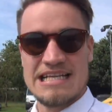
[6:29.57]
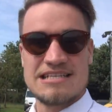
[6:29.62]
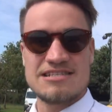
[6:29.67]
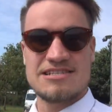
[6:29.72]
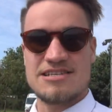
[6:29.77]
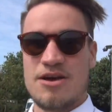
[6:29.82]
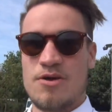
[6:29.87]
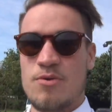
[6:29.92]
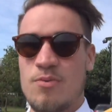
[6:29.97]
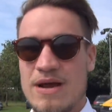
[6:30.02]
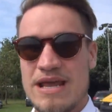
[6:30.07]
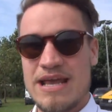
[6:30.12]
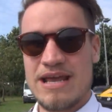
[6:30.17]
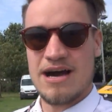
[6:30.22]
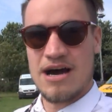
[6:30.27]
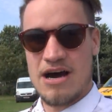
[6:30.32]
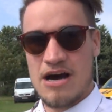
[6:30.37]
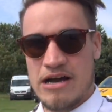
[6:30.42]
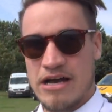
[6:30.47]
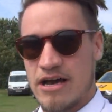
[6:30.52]
So we
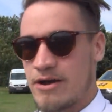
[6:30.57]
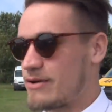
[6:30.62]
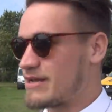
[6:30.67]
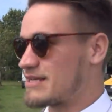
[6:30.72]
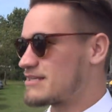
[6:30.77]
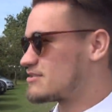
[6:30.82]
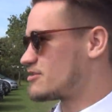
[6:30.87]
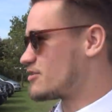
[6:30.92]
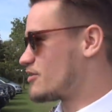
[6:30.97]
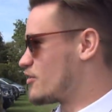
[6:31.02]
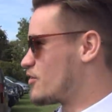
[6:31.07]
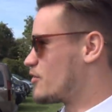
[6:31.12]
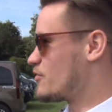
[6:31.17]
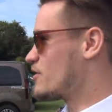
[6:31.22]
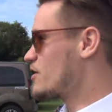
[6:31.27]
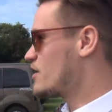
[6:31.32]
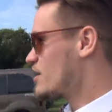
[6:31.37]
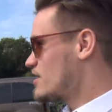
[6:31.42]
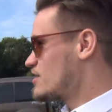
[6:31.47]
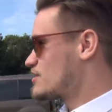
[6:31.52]
are going to
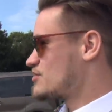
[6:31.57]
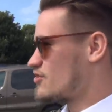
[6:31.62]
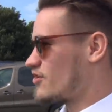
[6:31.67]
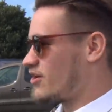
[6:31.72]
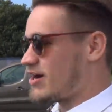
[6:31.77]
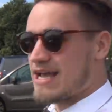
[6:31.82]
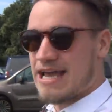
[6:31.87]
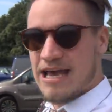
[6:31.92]
try